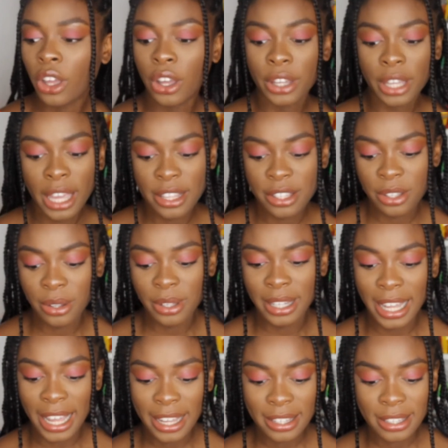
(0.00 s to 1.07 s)
Okay, so
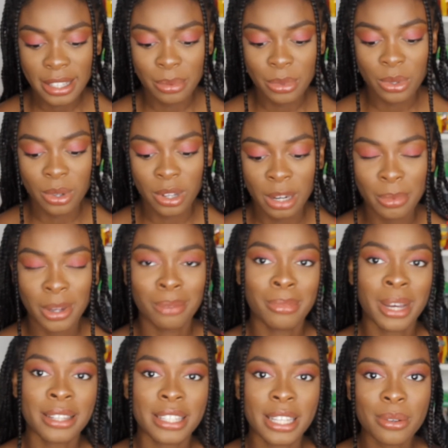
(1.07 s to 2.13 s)
next I'm talking about
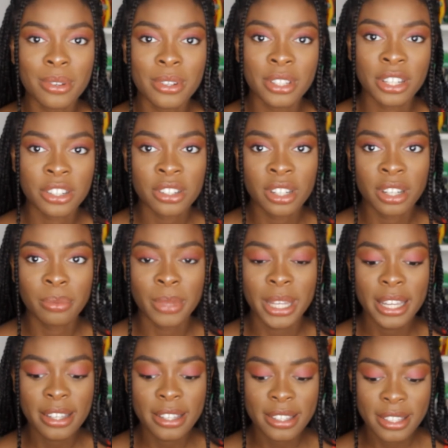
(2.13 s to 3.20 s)
my deep conditioning
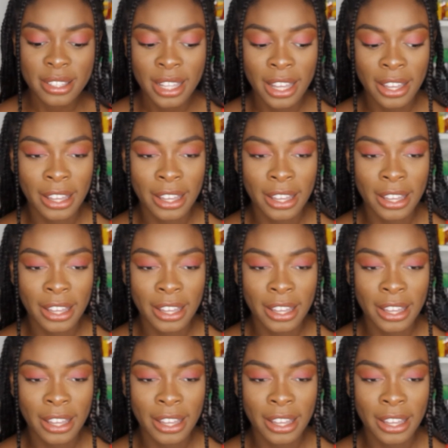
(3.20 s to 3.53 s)
mix.